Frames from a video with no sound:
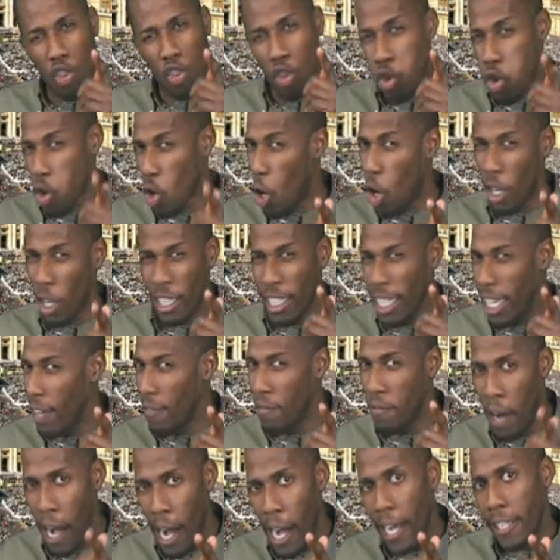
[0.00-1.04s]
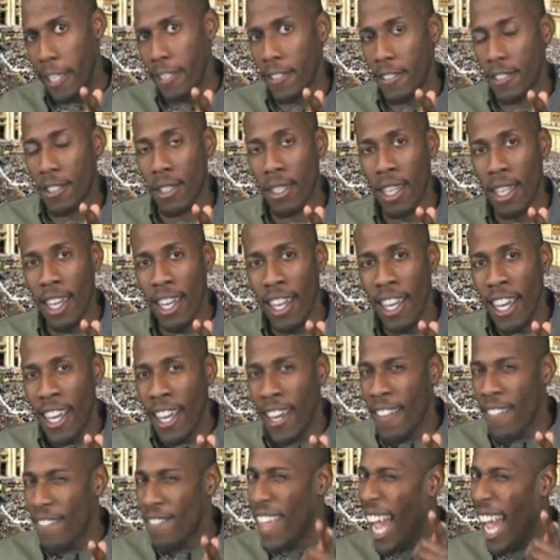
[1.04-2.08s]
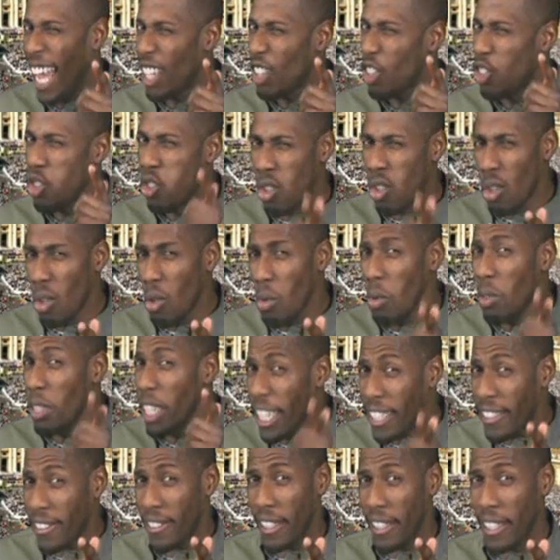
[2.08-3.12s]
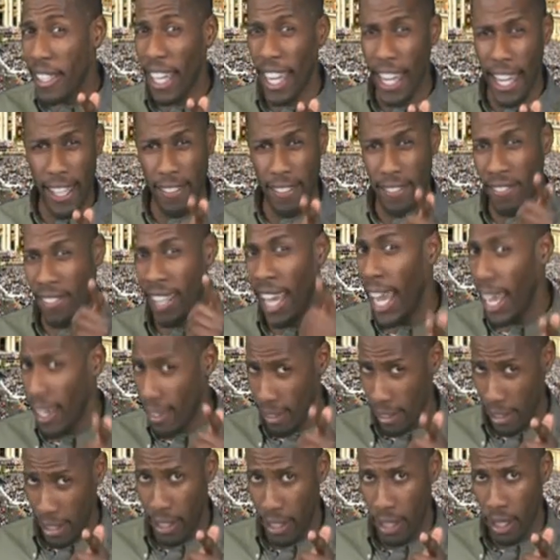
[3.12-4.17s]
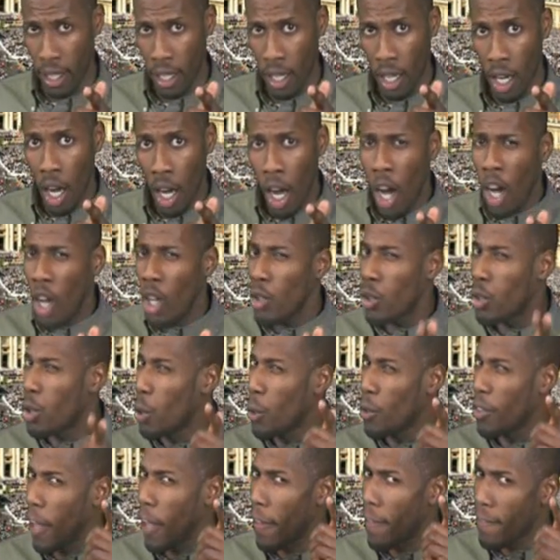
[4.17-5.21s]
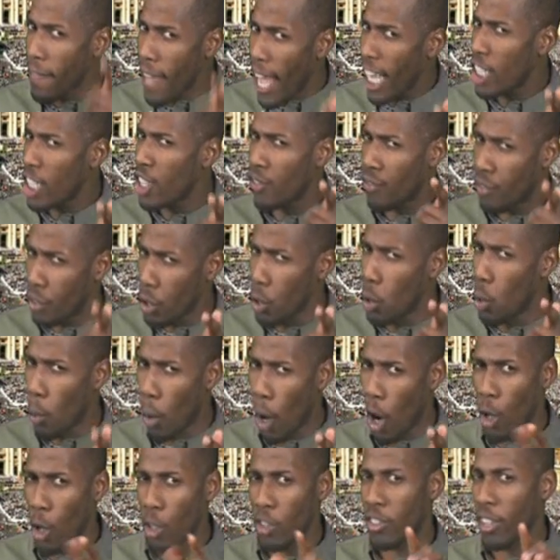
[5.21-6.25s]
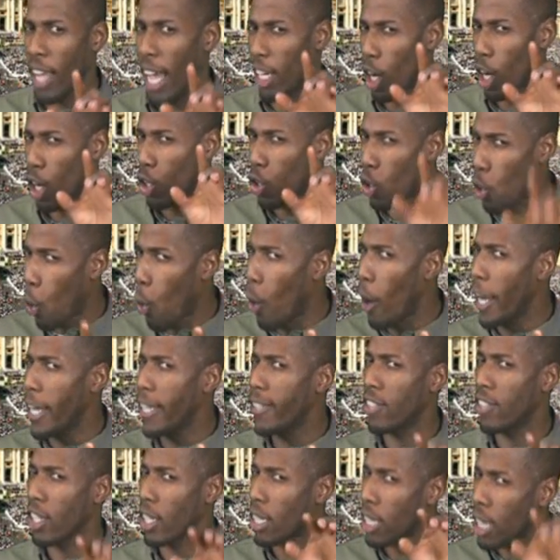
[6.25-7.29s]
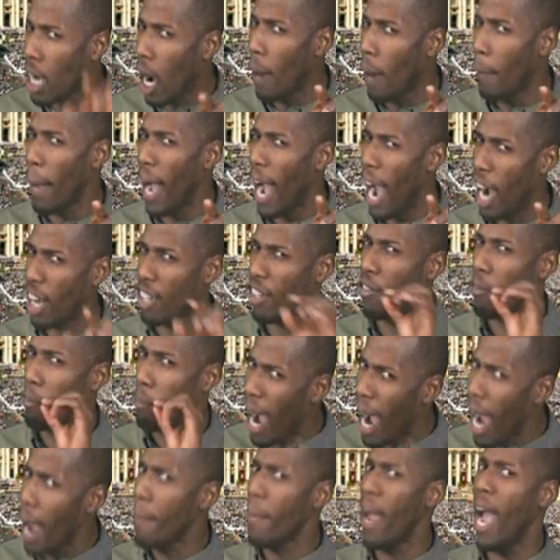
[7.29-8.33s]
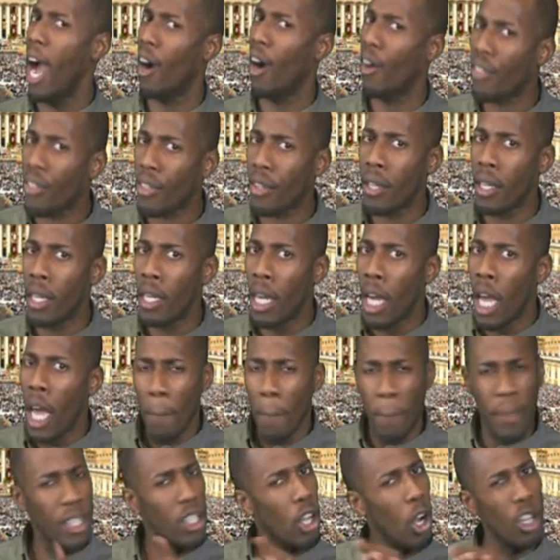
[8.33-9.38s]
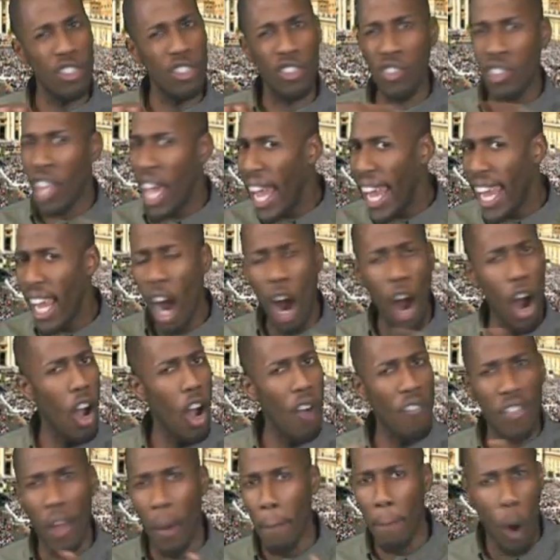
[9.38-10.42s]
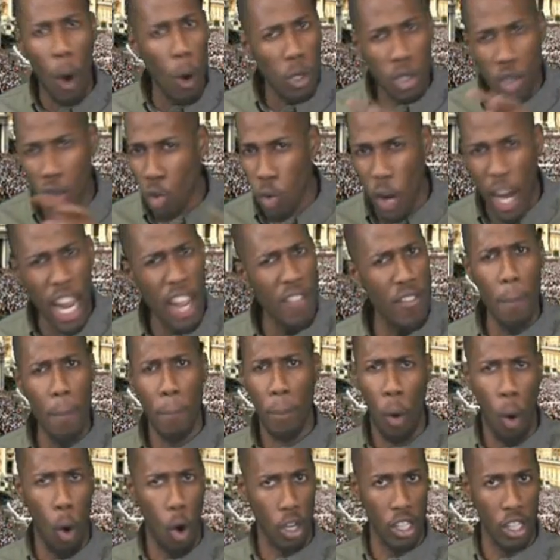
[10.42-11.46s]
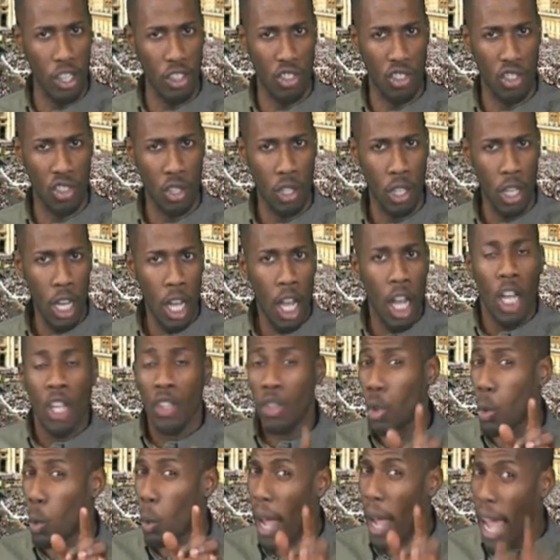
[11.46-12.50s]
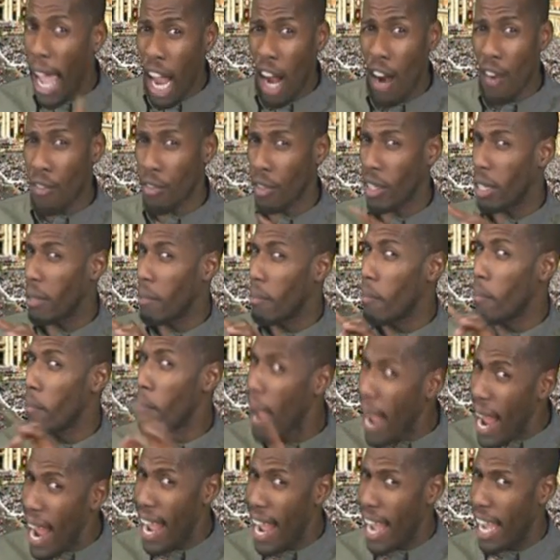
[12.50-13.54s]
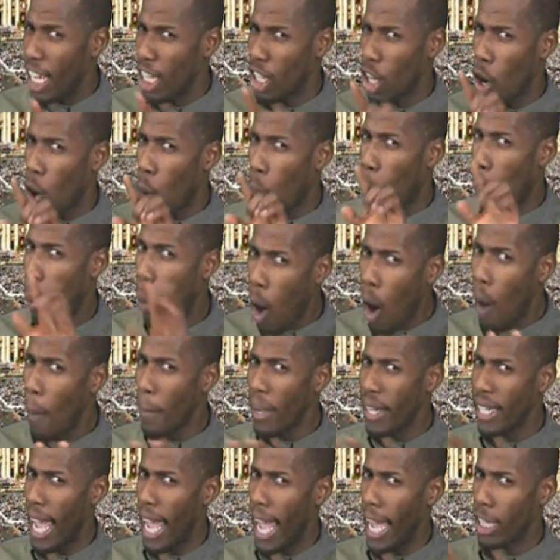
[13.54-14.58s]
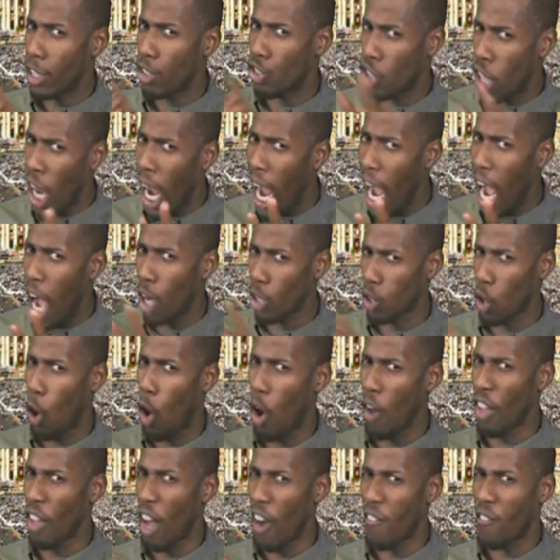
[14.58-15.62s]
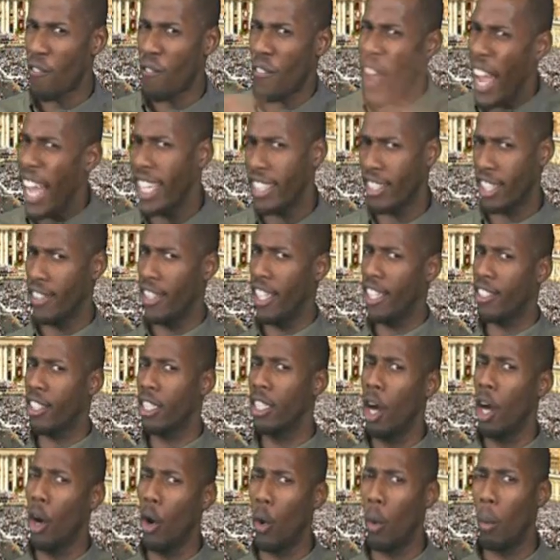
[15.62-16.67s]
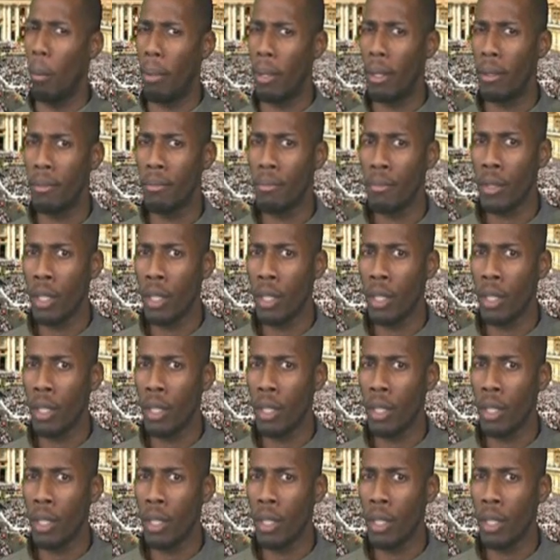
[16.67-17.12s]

strongly advise that you listen intently to the next few words that are going to come out of my mouth, because they are of the most grave importance to every man, woman, and child on the face of this globe.